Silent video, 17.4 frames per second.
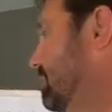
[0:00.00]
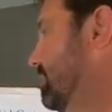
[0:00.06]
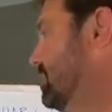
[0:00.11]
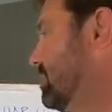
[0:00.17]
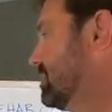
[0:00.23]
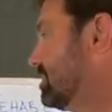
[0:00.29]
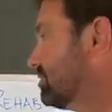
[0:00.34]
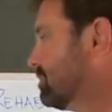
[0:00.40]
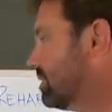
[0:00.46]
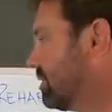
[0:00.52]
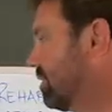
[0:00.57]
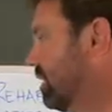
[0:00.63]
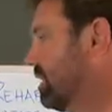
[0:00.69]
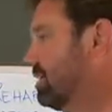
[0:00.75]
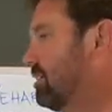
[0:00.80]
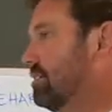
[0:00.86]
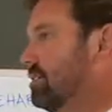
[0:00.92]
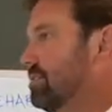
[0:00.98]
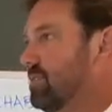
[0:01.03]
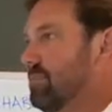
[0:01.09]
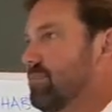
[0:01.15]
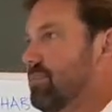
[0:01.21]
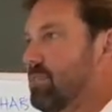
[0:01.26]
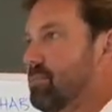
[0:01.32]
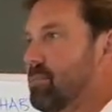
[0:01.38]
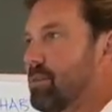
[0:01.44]
It does require you to
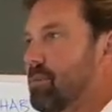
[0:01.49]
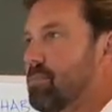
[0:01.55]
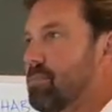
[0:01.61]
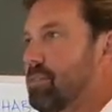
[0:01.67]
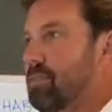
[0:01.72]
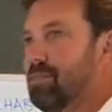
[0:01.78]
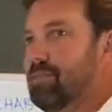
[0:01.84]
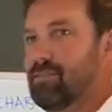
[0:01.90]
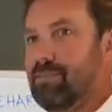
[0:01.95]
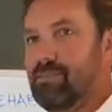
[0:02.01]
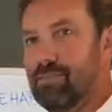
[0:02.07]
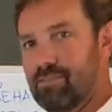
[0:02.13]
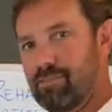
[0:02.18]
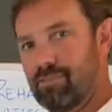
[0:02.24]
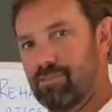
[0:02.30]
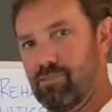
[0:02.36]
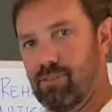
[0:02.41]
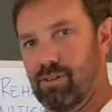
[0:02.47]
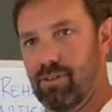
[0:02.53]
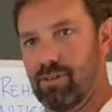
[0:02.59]
live on the property, quote